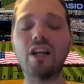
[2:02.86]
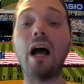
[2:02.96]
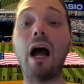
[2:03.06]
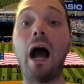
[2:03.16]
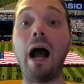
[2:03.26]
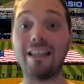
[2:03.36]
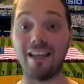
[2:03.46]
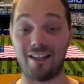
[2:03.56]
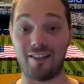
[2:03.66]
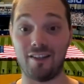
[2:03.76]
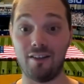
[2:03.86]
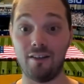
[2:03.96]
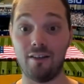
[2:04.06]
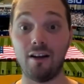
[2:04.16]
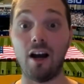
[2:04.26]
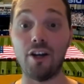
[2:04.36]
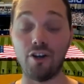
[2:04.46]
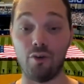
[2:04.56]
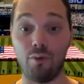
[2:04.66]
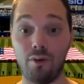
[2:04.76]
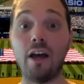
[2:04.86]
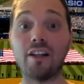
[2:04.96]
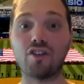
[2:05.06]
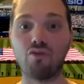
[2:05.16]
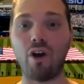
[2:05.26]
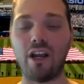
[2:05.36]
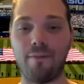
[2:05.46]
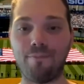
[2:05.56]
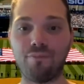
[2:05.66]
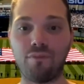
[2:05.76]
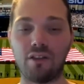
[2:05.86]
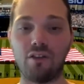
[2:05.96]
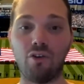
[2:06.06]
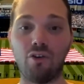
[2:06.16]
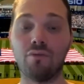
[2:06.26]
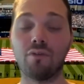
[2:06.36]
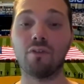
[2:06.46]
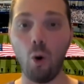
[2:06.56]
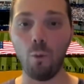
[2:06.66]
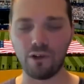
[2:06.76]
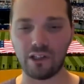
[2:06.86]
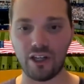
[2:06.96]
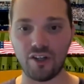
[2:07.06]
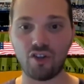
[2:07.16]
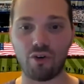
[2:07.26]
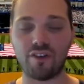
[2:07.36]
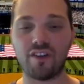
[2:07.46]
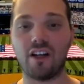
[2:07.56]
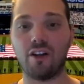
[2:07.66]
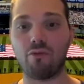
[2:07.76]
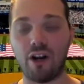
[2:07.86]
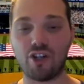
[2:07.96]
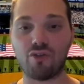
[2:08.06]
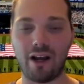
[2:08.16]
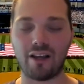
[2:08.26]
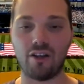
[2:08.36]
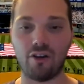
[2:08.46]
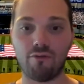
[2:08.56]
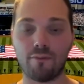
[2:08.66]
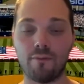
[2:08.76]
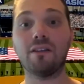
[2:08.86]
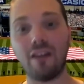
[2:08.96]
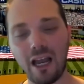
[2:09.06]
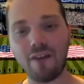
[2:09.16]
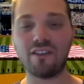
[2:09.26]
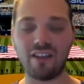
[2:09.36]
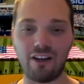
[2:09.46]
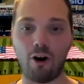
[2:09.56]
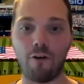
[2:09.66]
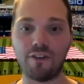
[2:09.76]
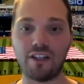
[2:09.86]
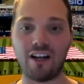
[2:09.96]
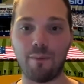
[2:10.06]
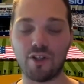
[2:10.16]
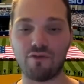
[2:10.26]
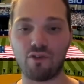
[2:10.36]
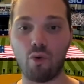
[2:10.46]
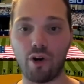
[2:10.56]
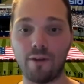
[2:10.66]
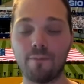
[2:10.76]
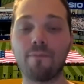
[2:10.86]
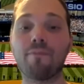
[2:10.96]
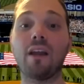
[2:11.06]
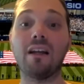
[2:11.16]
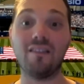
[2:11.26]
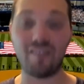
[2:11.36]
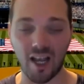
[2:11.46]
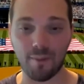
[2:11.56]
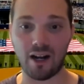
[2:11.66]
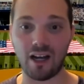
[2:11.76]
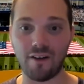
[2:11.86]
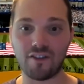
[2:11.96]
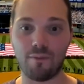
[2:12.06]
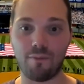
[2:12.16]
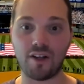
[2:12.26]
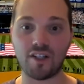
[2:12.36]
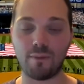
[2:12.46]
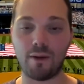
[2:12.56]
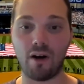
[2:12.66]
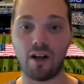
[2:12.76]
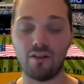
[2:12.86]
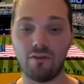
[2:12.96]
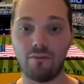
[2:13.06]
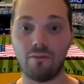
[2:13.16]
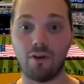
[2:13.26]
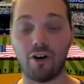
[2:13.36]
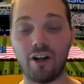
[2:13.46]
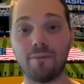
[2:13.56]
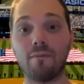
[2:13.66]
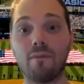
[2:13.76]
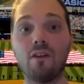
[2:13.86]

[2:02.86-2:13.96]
Jays. I get it. I do. And that's great that they're hopefully starting to get on the right track here. But they have a day off at the time of this recording. And damn it, I have some things on my mind. All right?